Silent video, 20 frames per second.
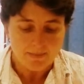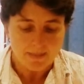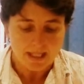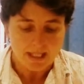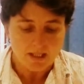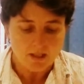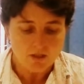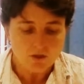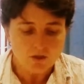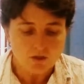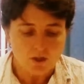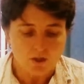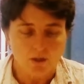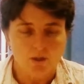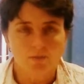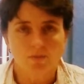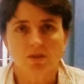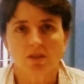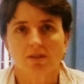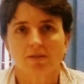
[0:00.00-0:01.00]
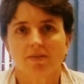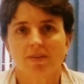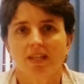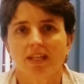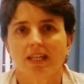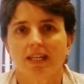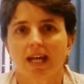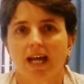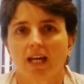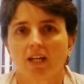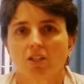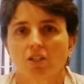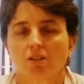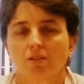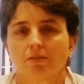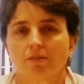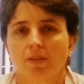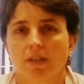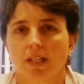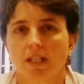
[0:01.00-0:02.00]
In terms of the
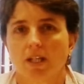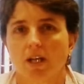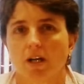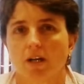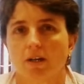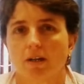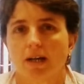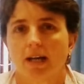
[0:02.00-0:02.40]
actual video,